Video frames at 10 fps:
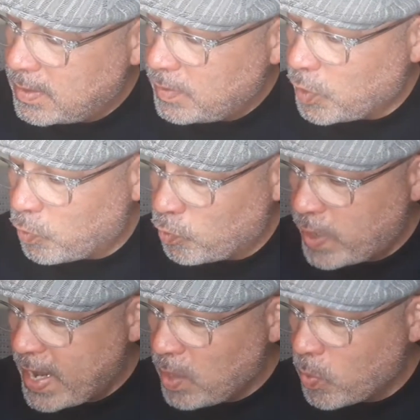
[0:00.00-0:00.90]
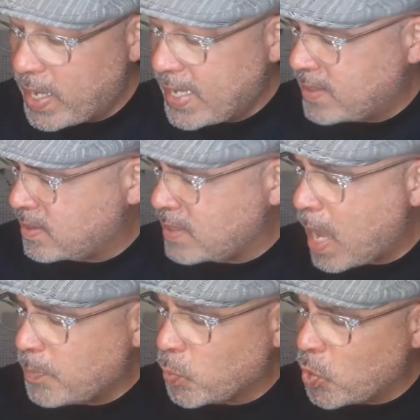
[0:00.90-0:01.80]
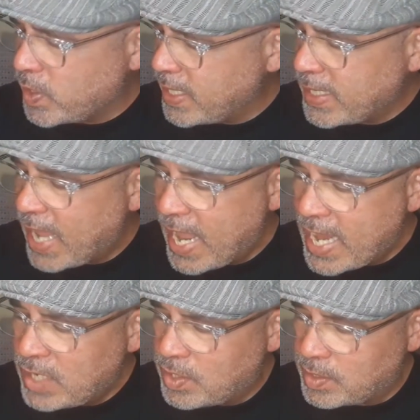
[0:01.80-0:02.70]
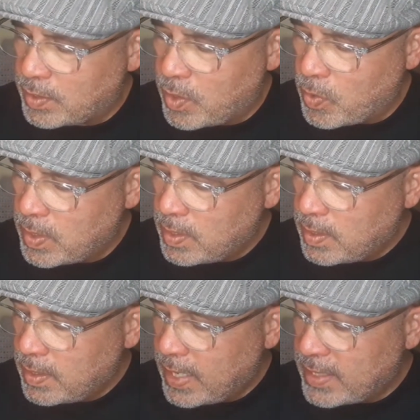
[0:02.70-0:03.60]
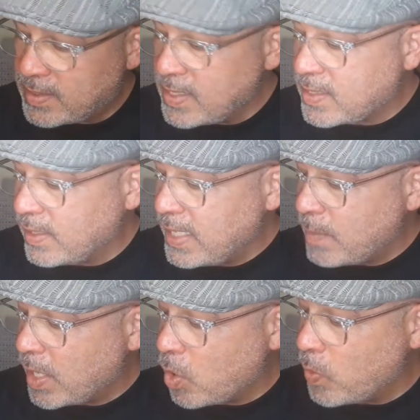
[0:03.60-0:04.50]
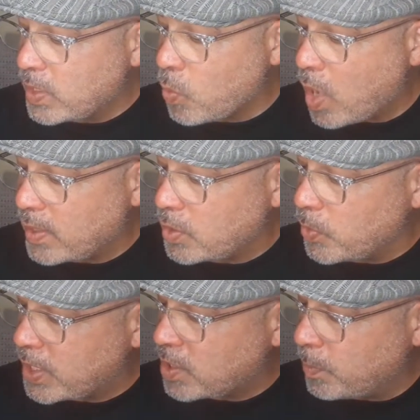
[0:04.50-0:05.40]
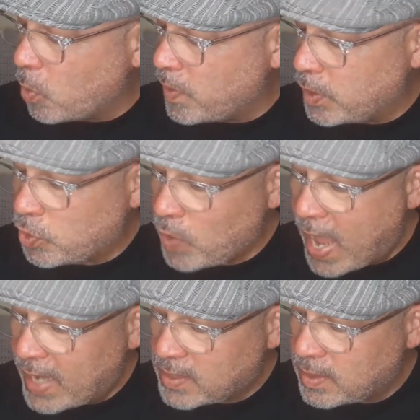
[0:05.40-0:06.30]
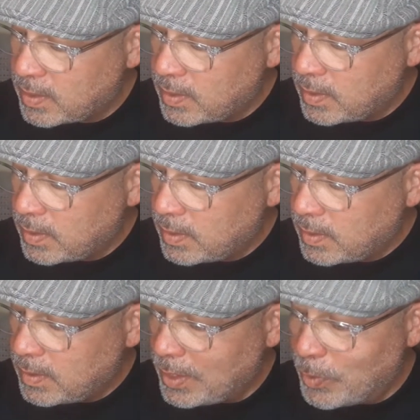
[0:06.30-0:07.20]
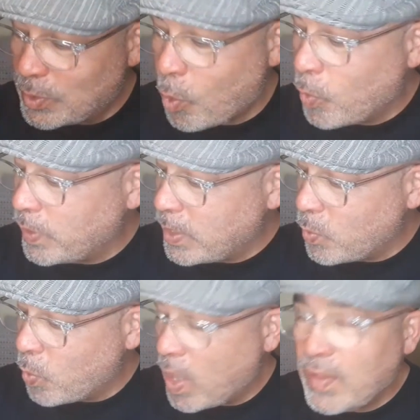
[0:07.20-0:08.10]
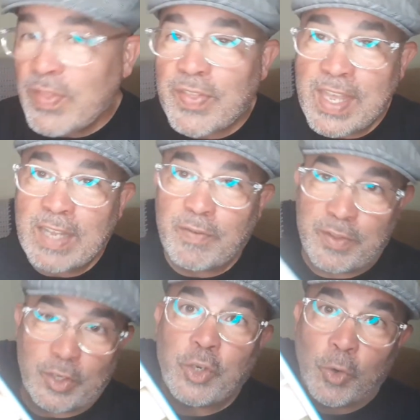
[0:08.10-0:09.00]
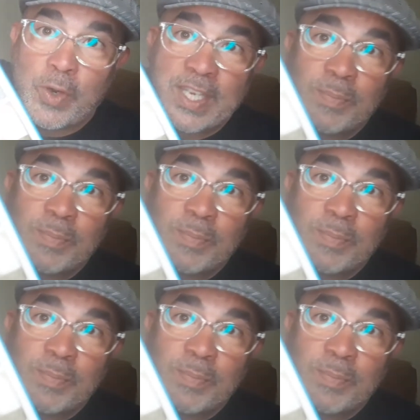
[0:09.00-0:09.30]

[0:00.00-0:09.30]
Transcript: The railway had stopped working ages ago, and since Liam had always wanted to explore the tracks, there was only one thing for the curious